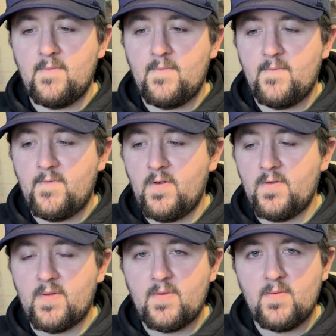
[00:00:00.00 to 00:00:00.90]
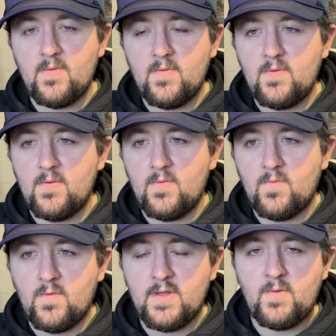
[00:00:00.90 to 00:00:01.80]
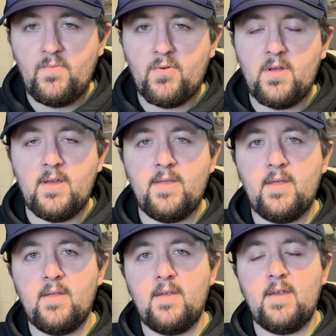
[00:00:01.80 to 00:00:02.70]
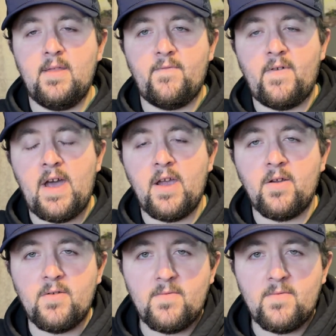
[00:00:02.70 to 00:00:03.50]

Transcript: First, once we put it in the fire,